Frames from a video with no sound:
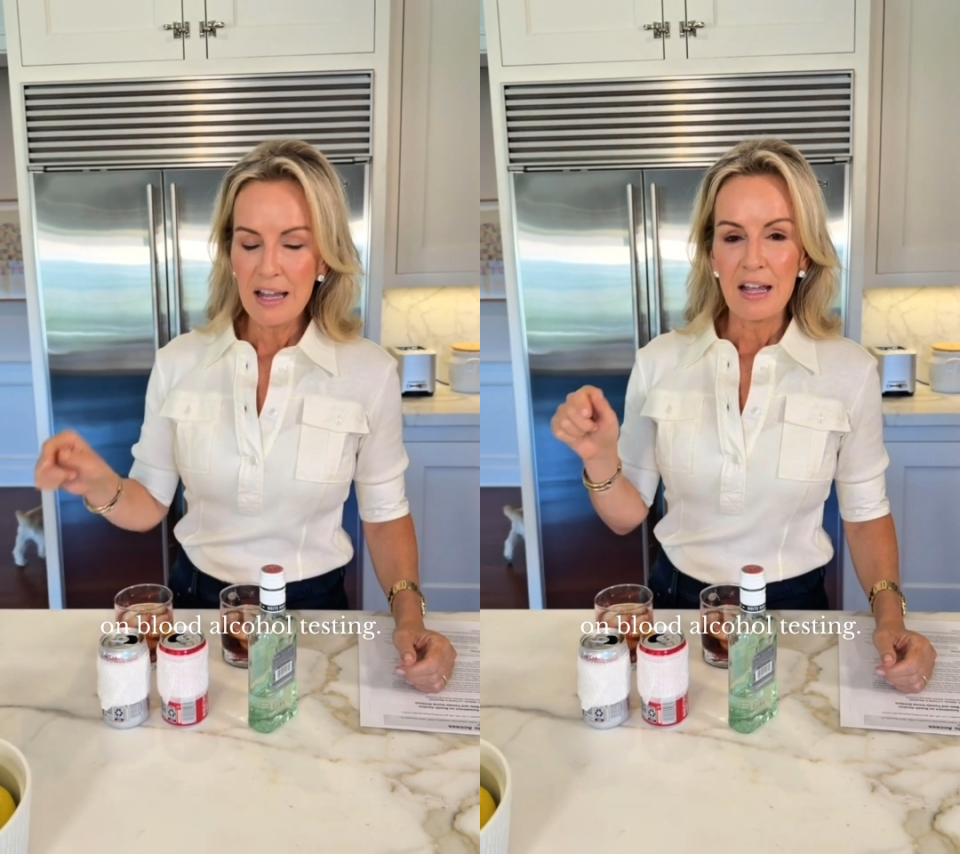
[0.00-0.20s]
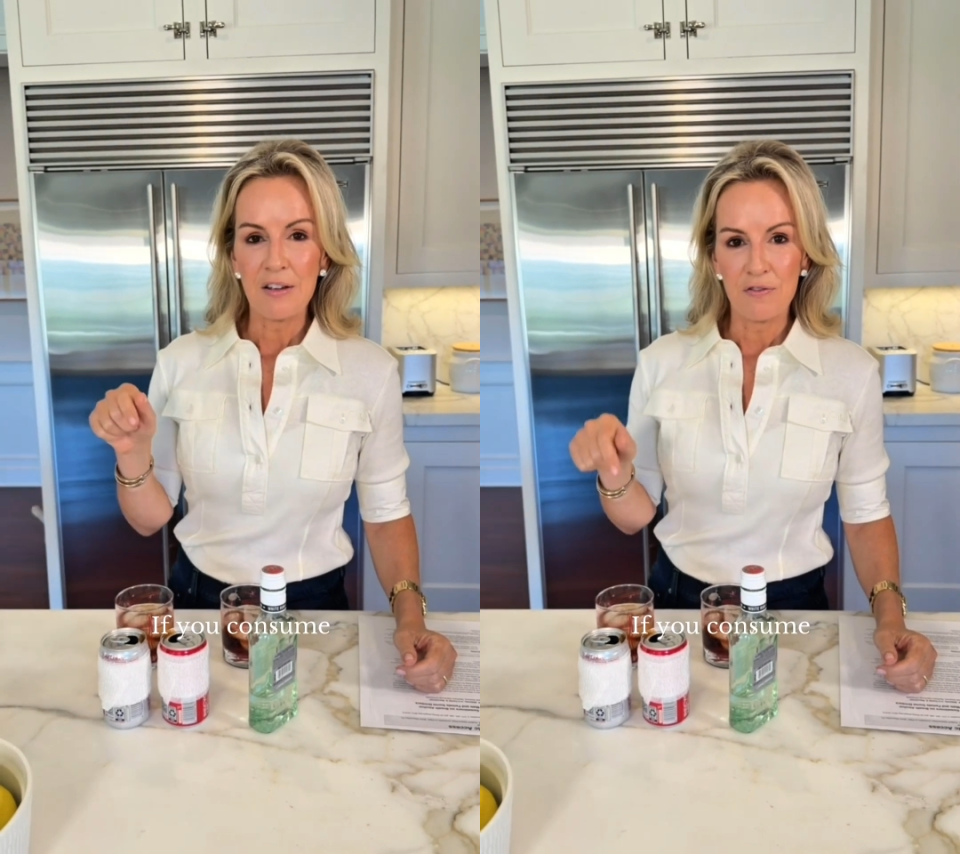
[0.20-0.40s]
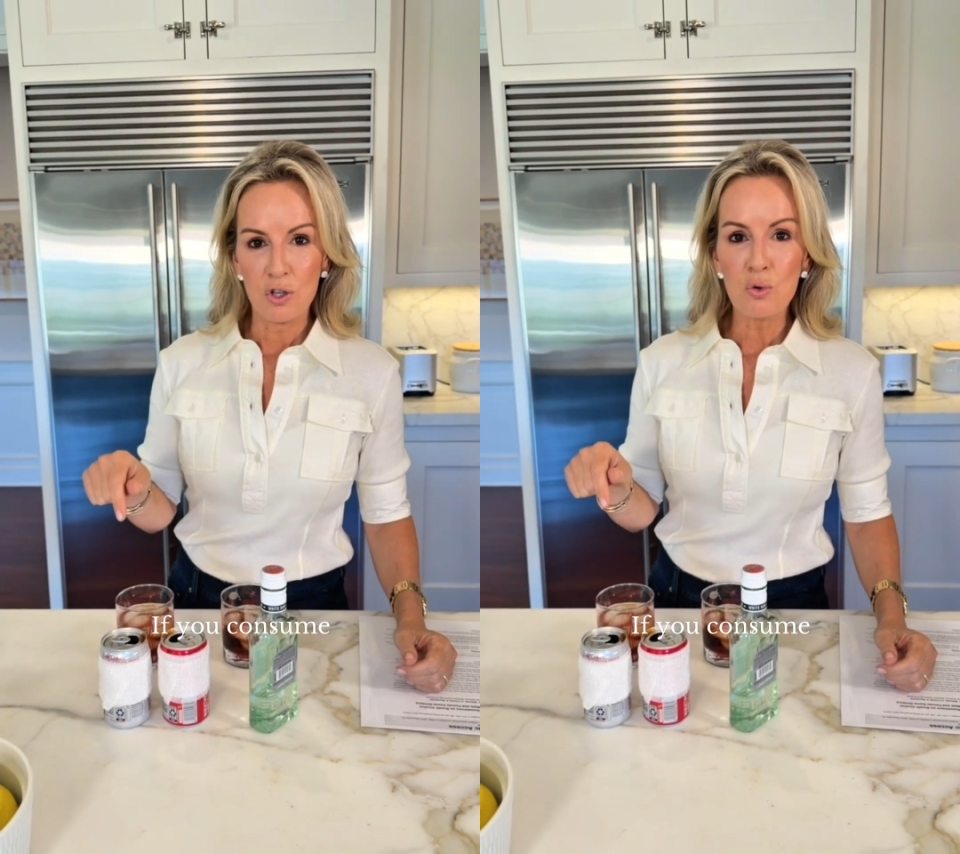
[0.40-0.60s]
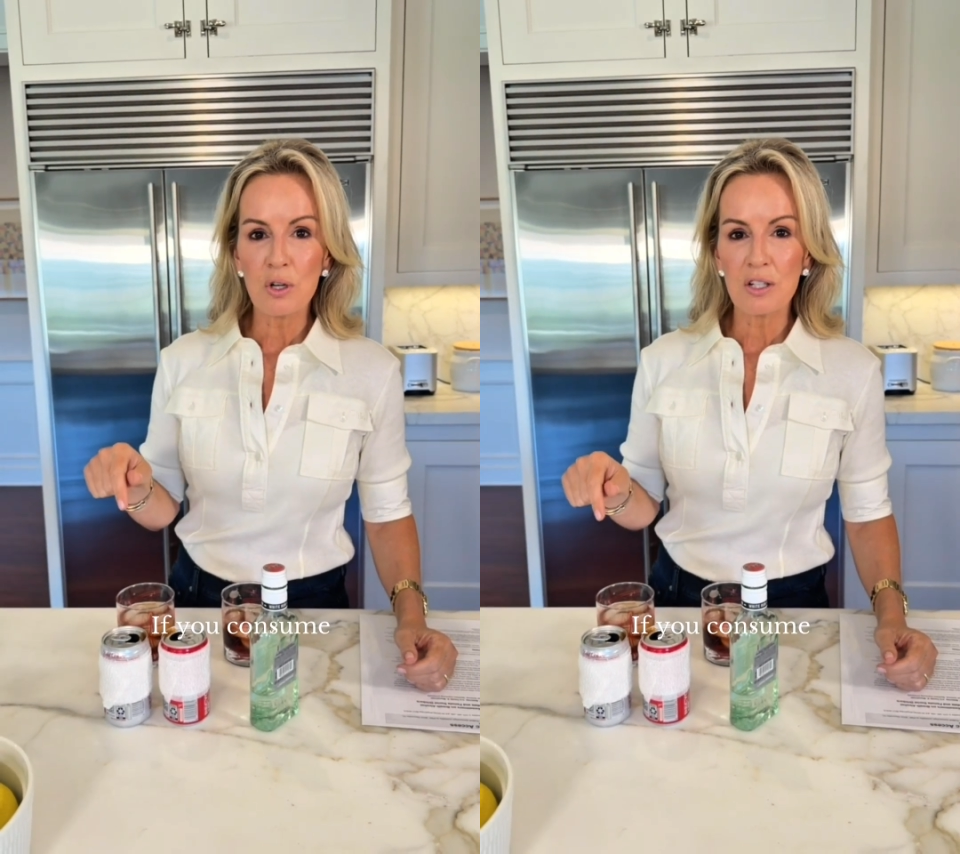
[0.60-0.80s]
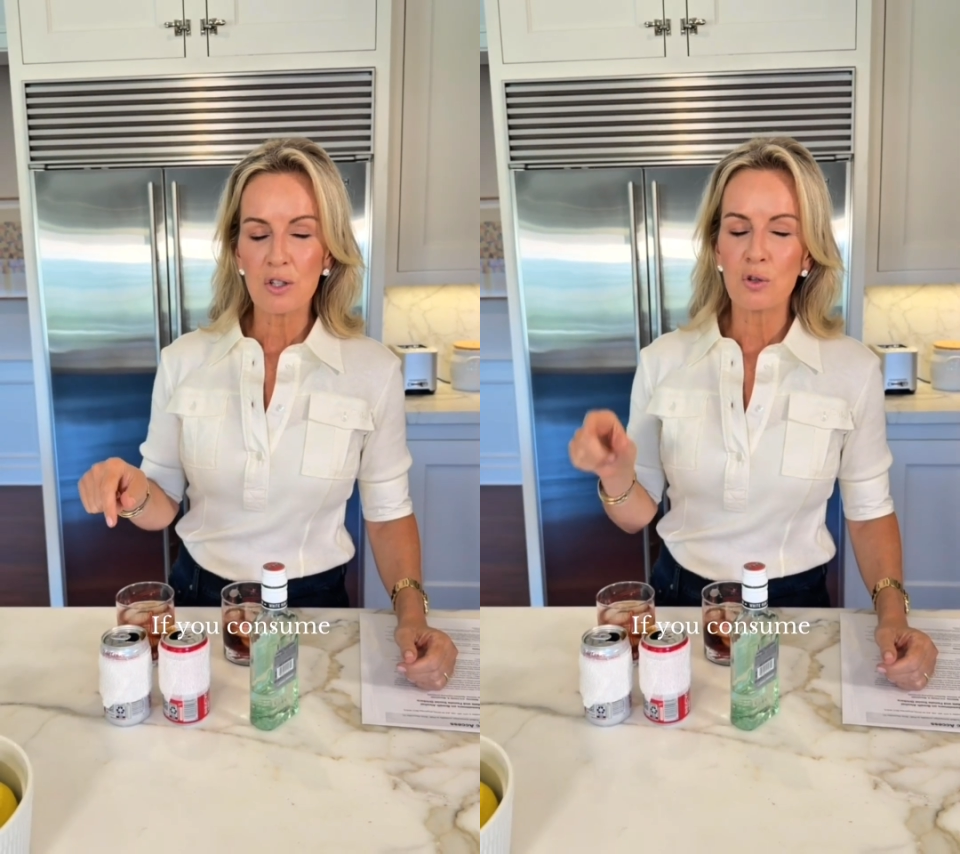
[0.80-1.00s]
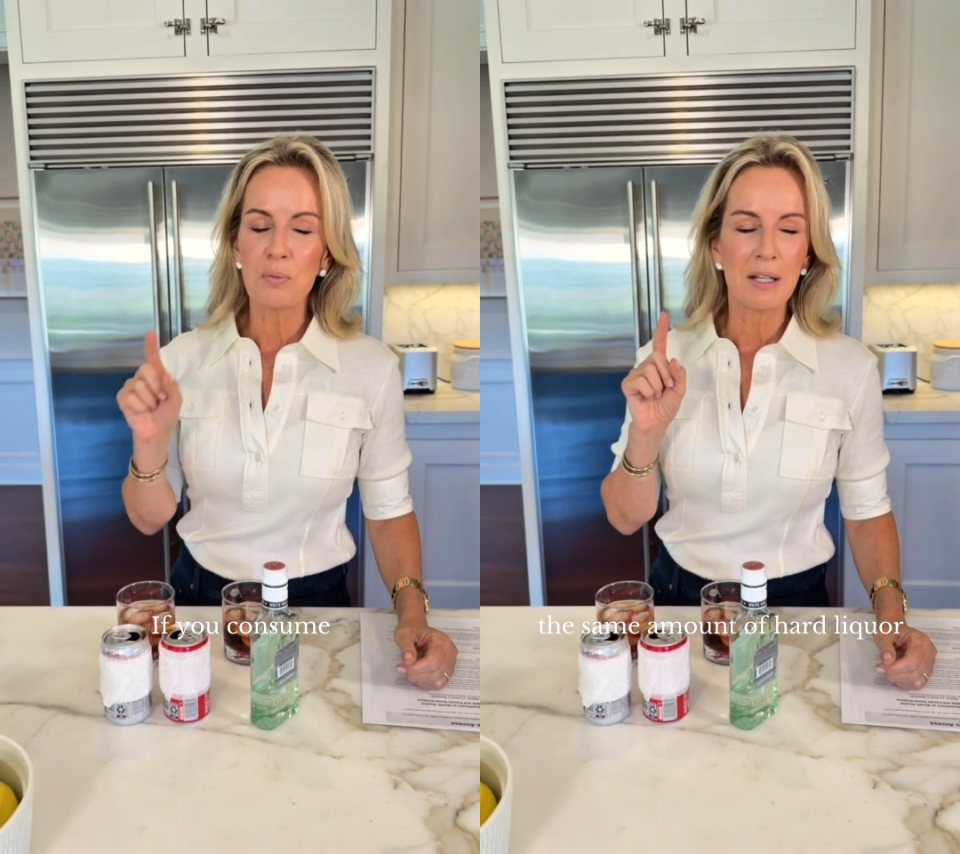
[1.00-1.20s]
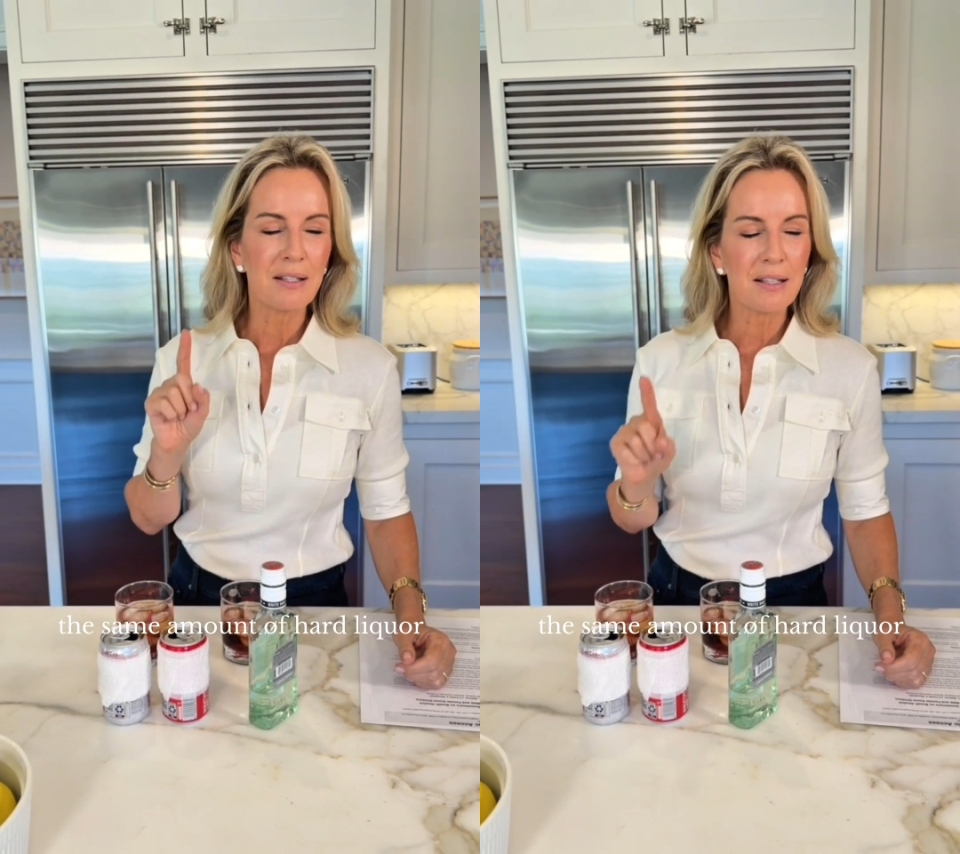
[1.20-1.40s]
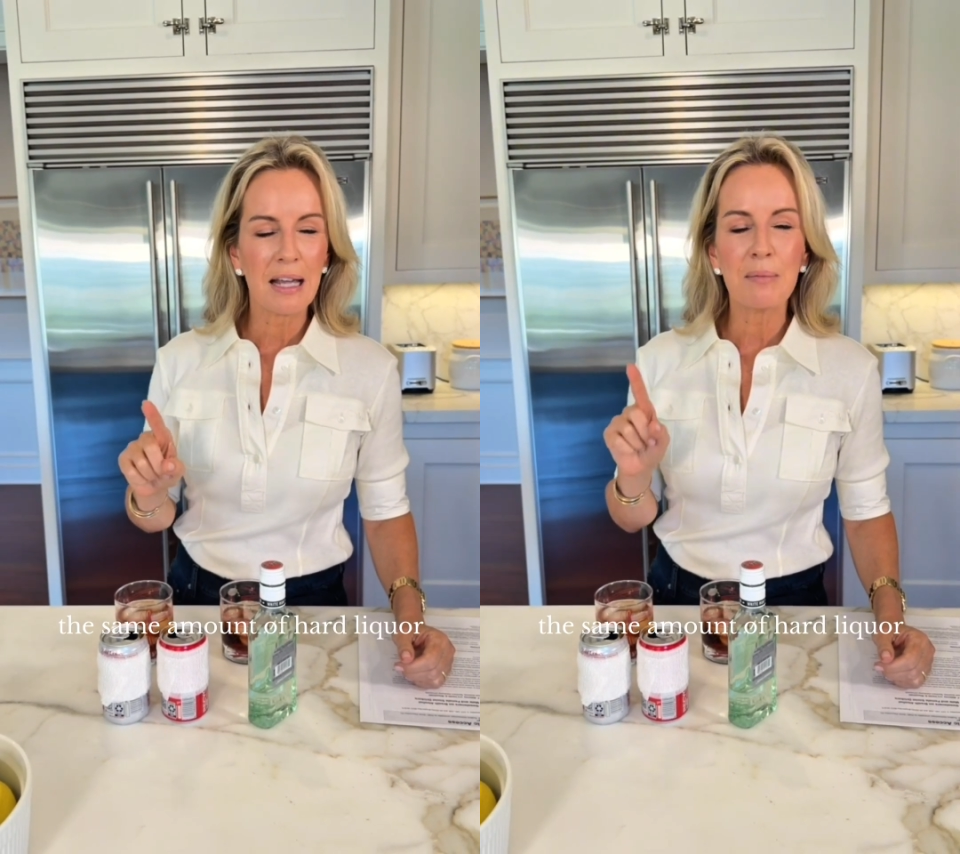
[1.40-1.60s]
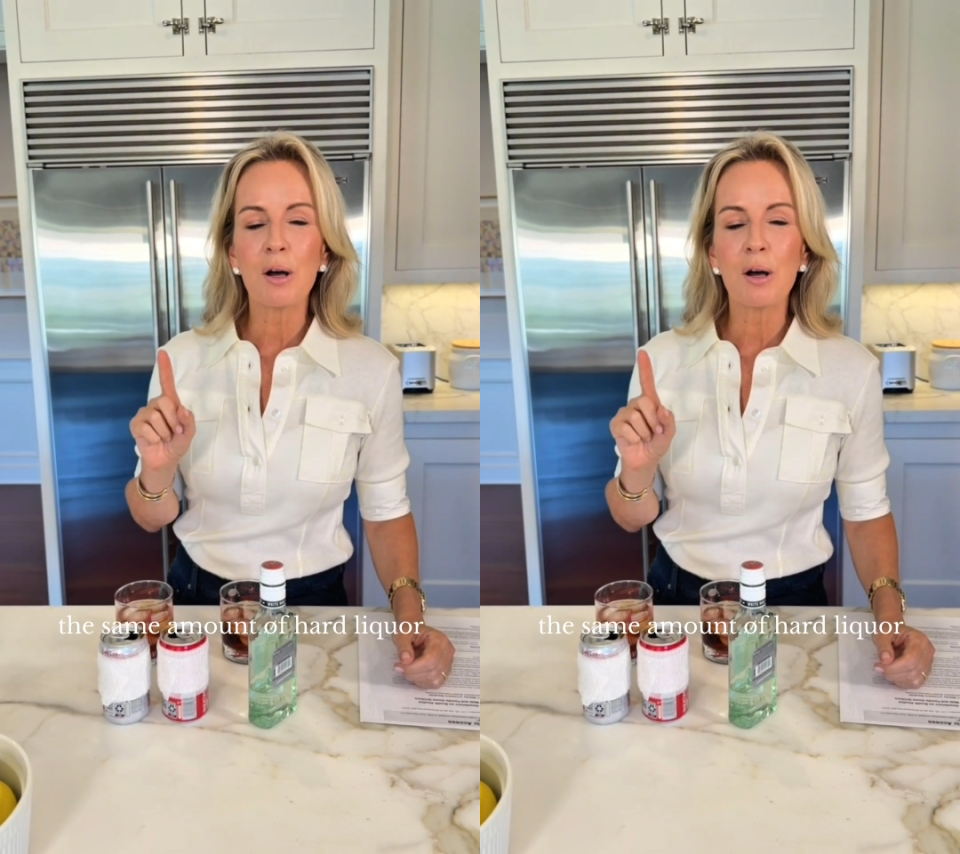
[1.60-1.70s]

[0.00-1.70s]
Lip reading: if you consume the same